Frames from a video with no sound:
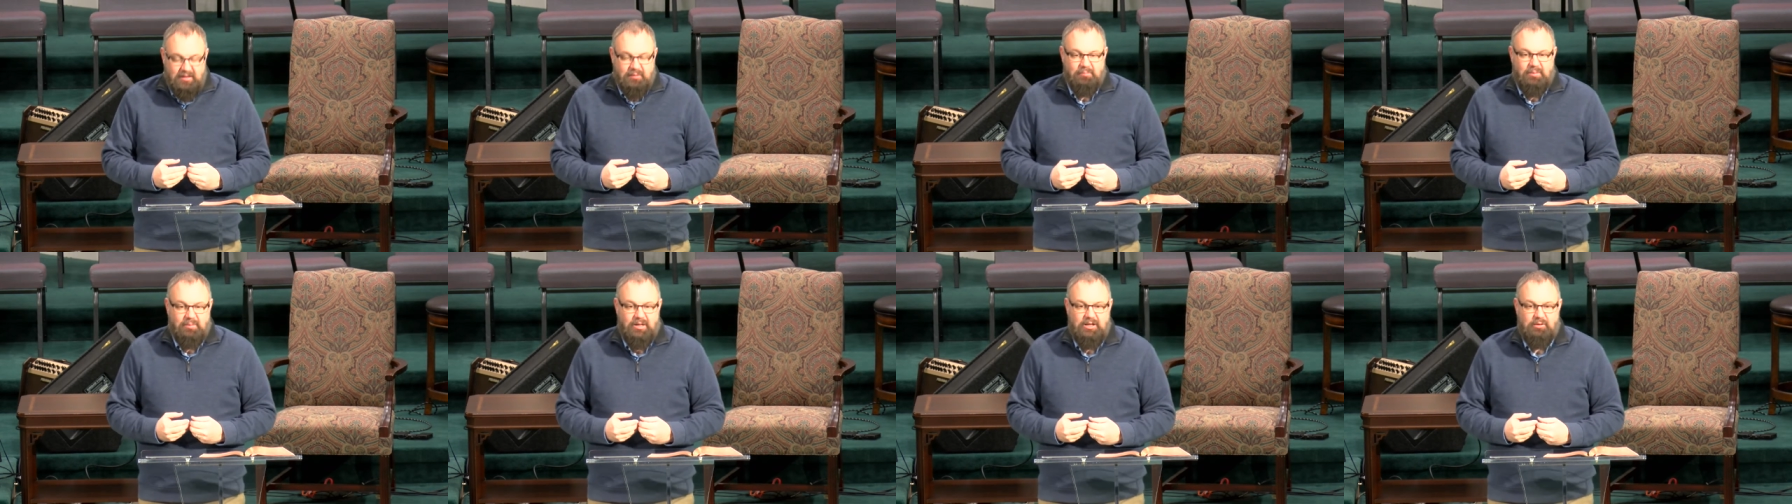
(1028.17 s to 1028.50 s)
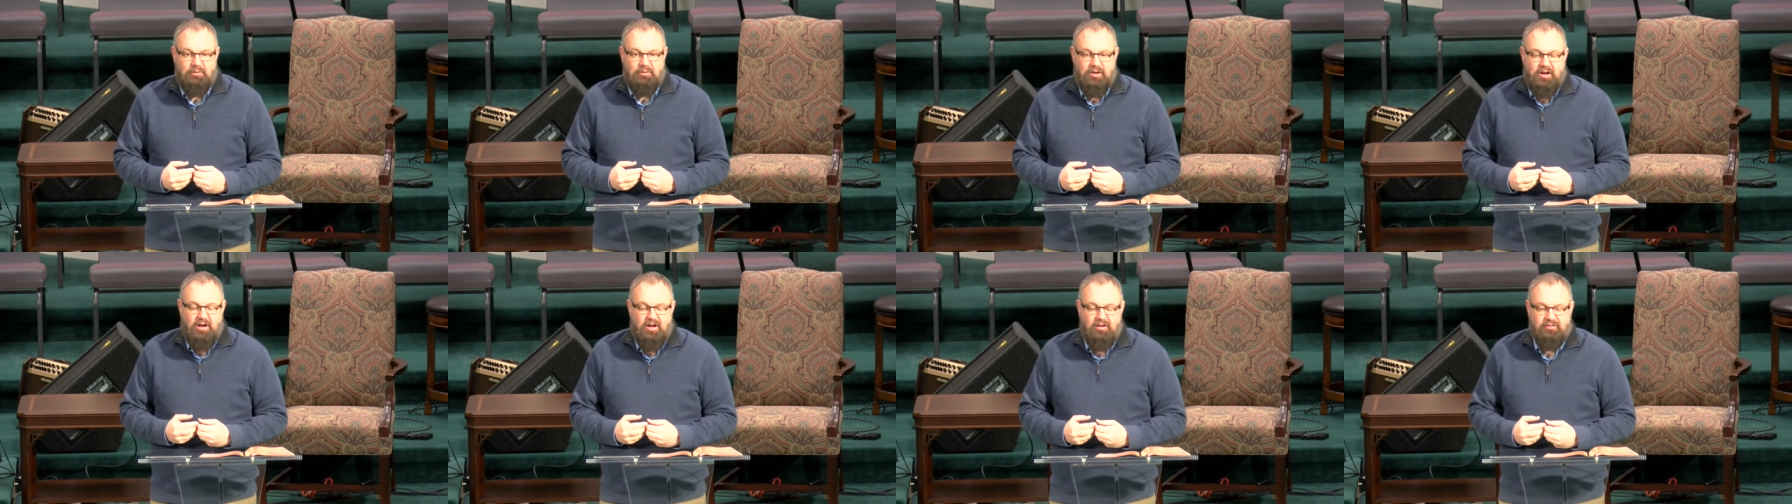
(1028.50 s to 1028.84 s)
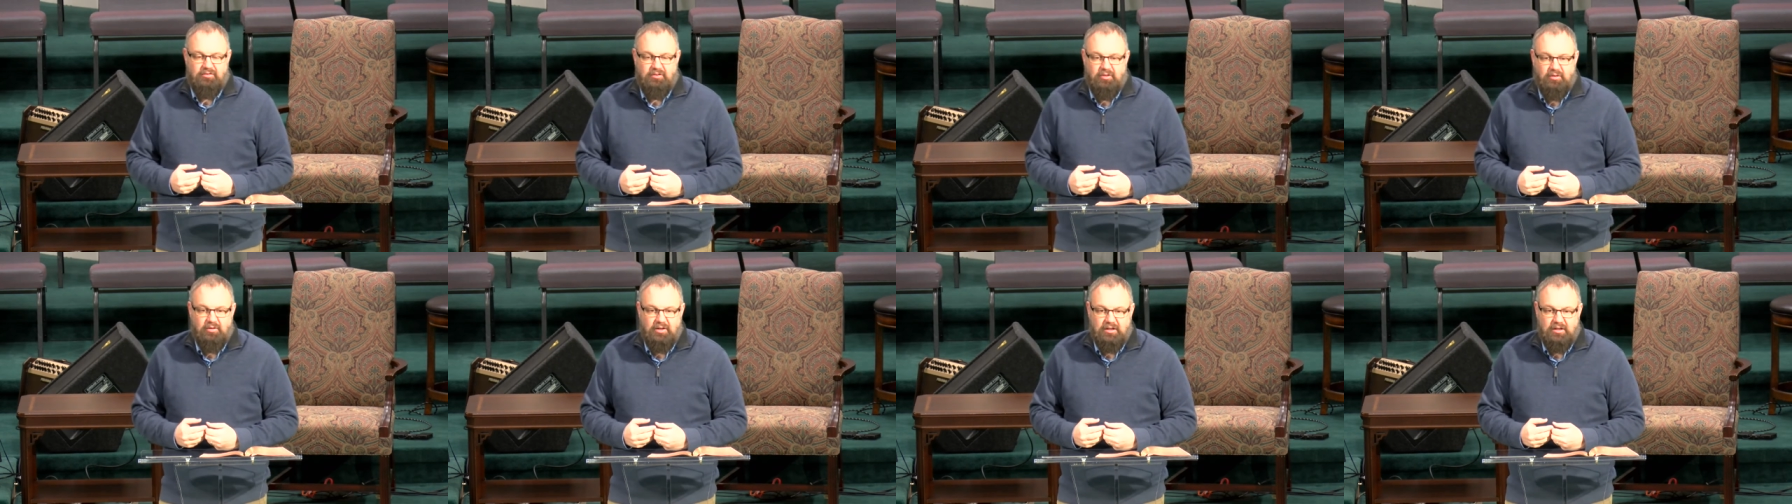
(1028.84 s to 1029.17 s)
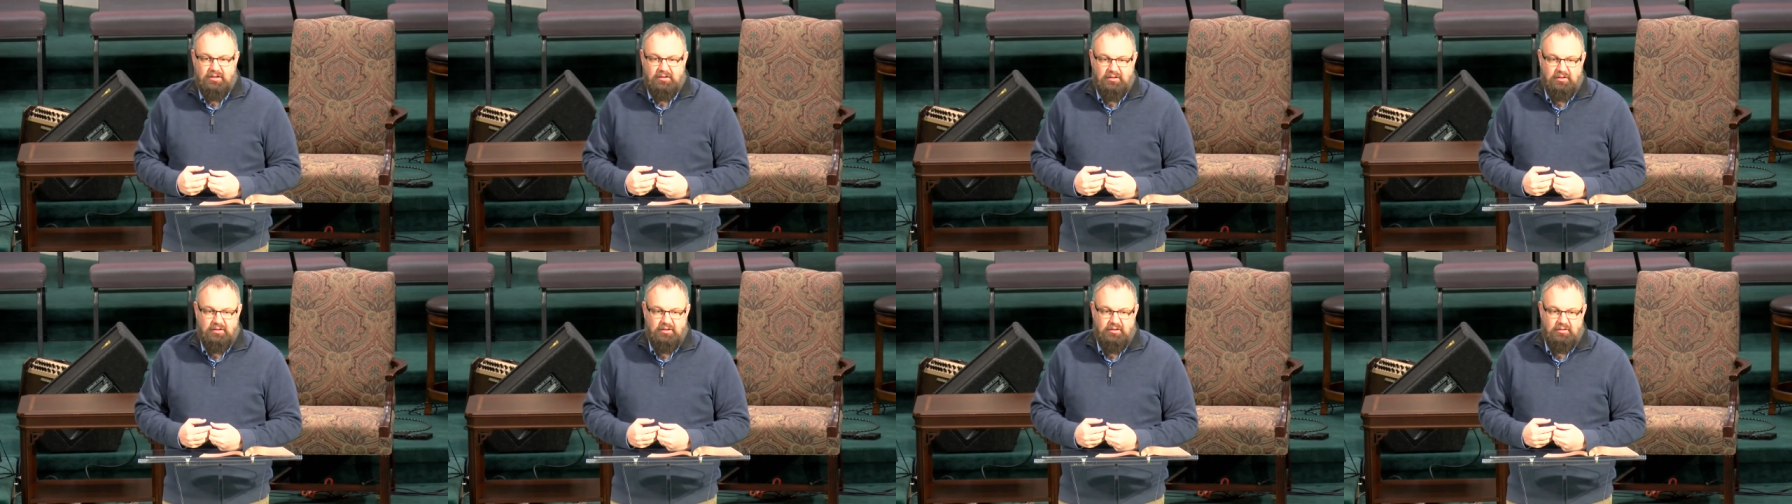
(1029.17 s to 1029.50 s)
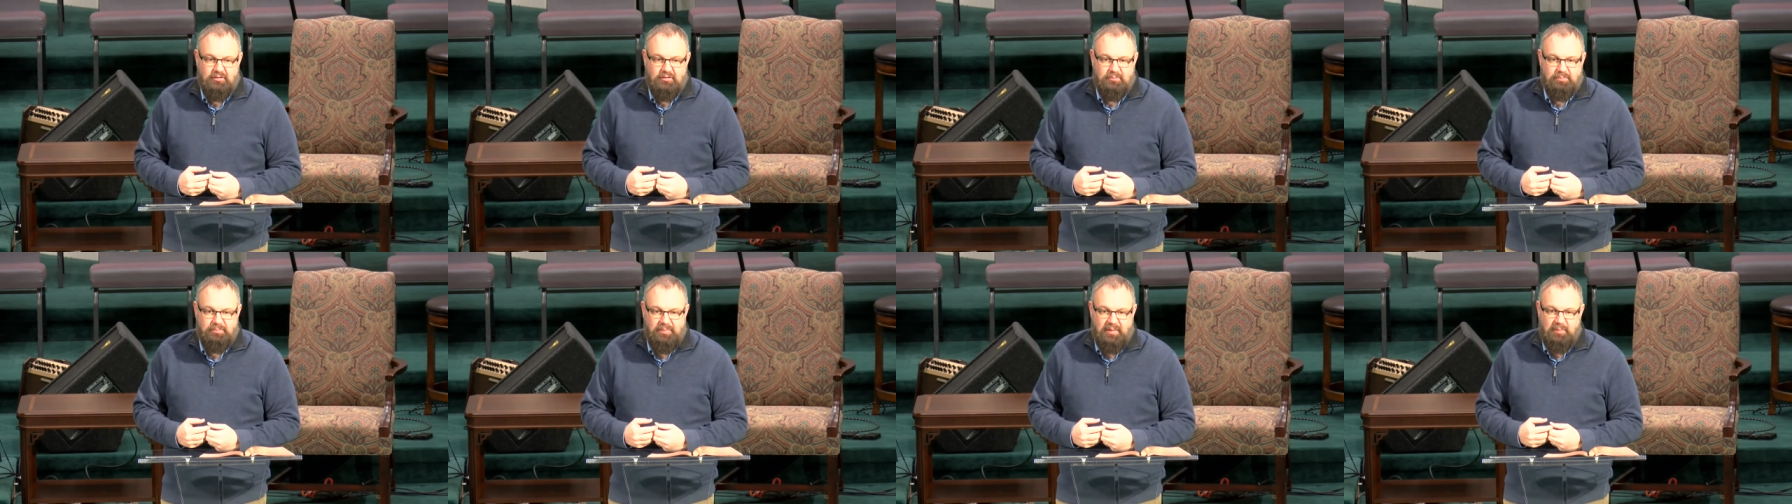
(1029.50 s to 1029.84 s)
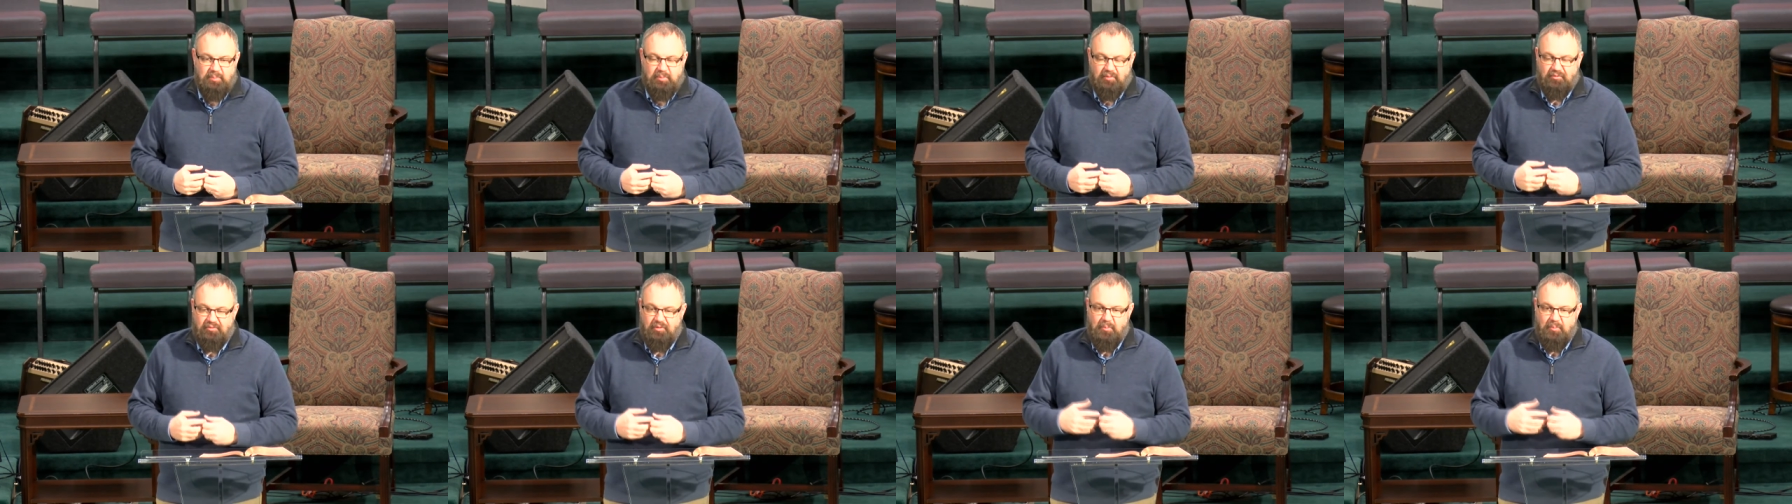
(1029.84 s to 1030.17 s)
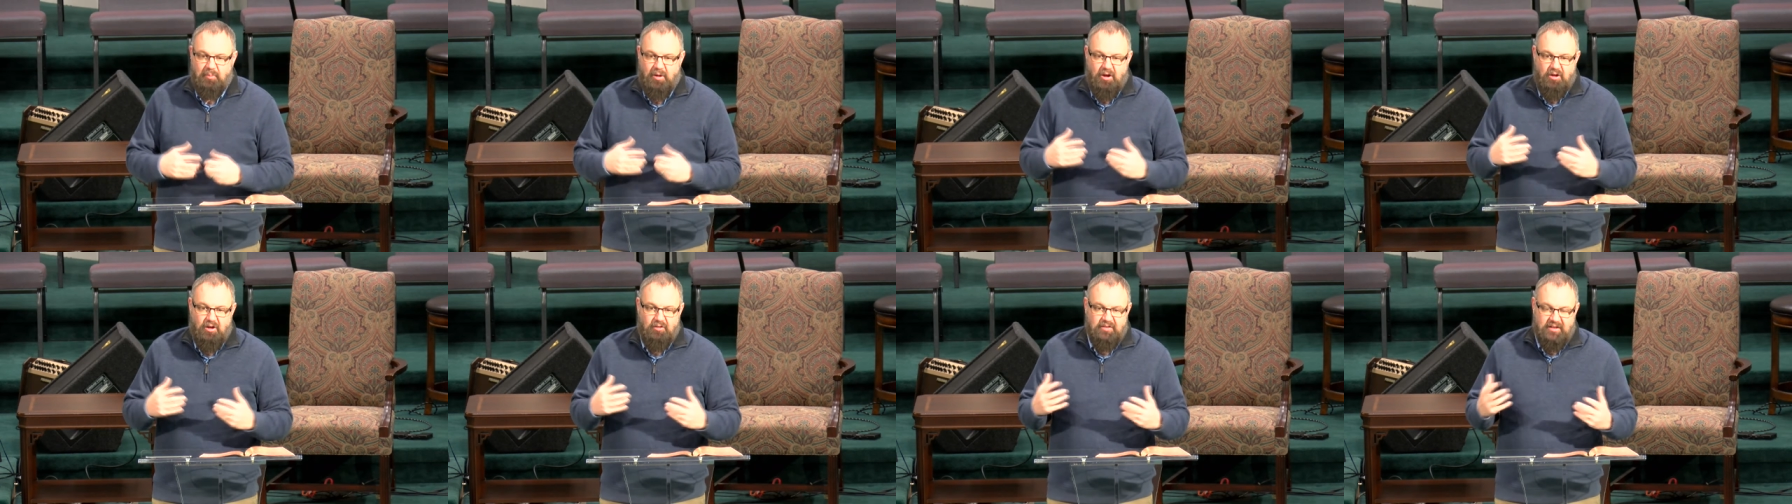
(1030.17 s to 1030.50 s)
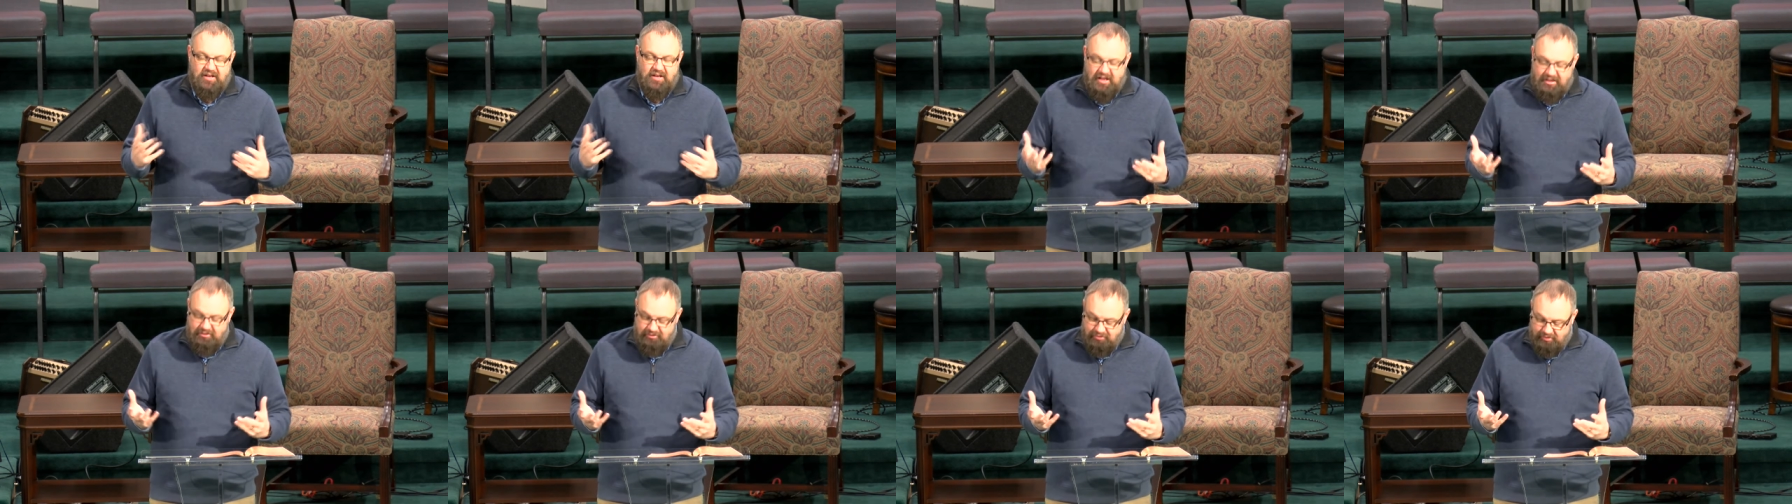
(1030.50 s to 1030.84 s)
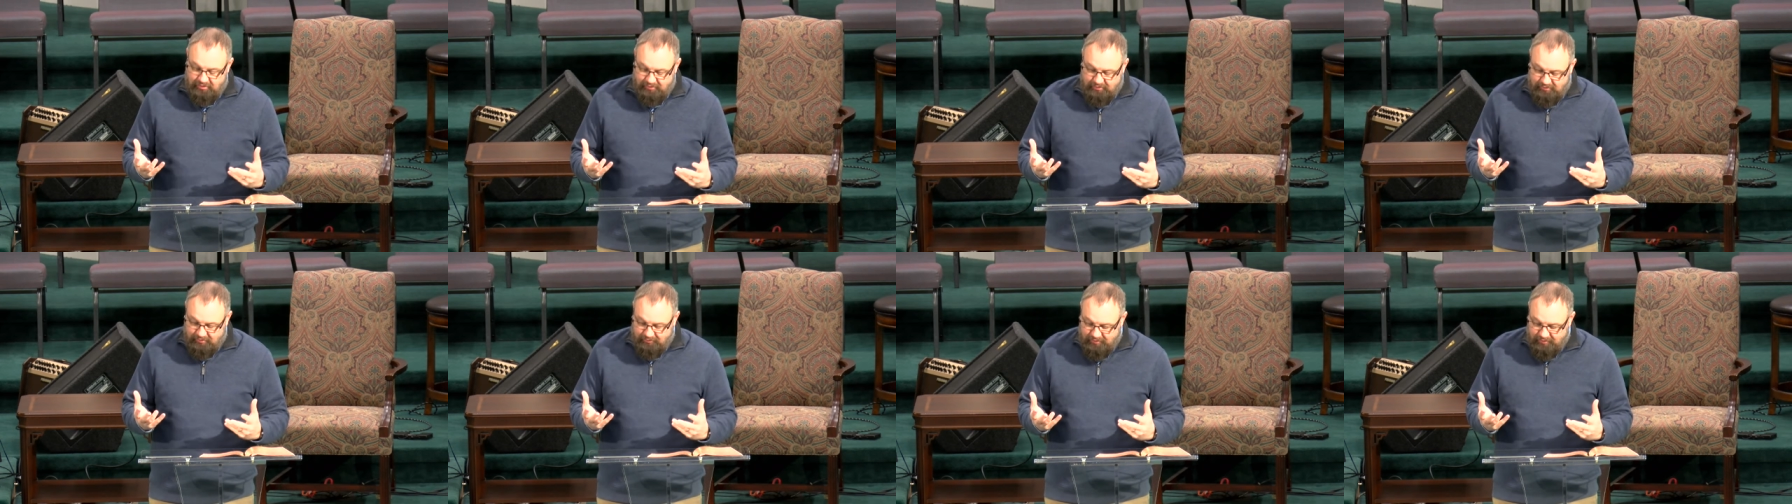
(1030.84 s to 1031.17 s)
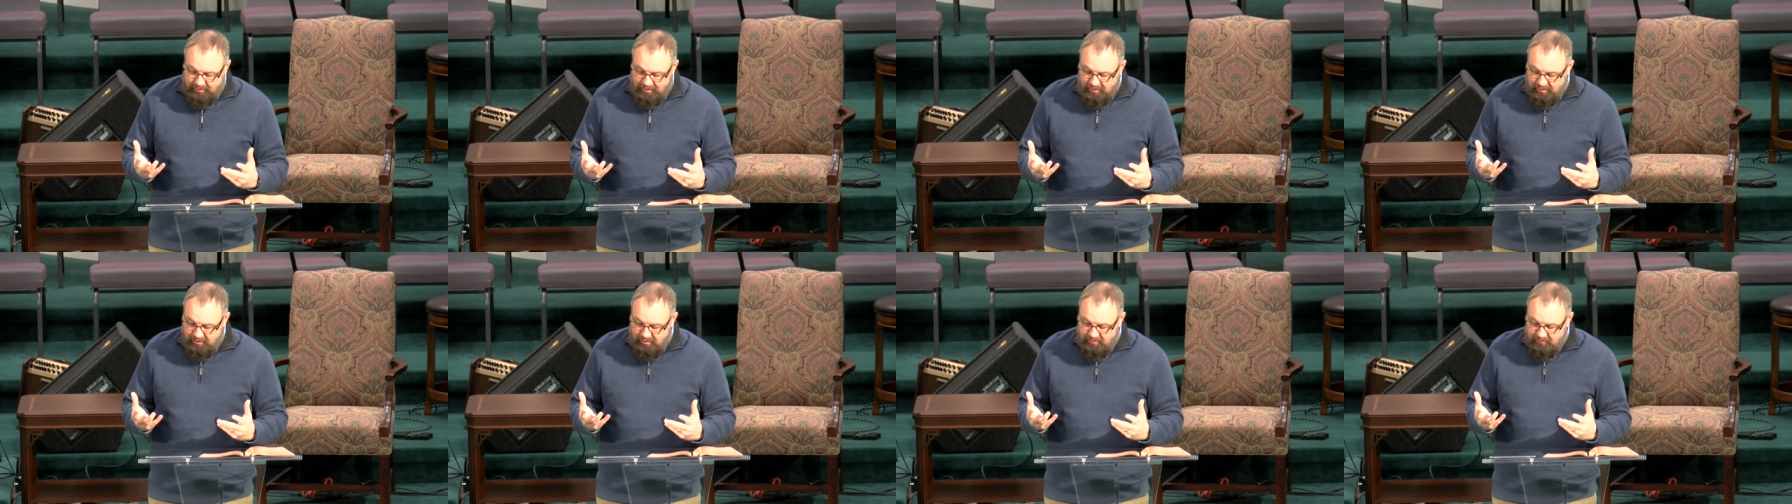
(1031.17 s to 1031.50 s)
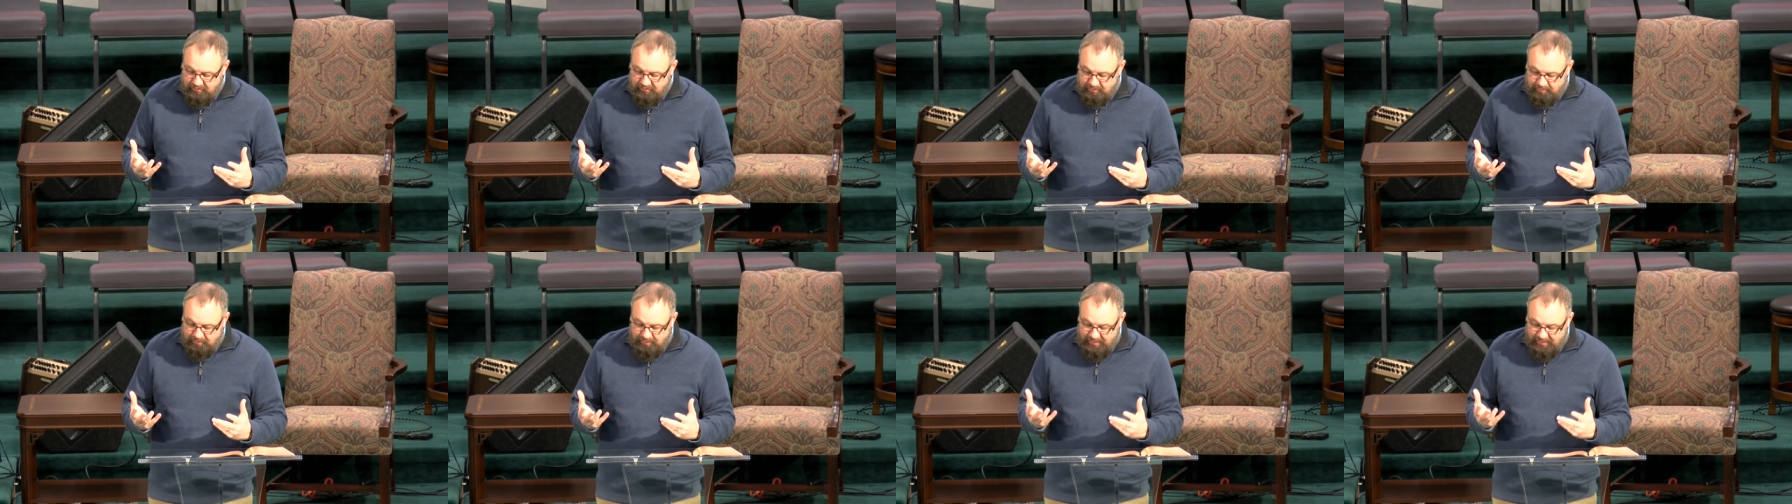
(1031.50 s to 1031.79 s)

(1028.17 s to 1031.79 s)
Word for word: but it would also include people from all the nations of the earth,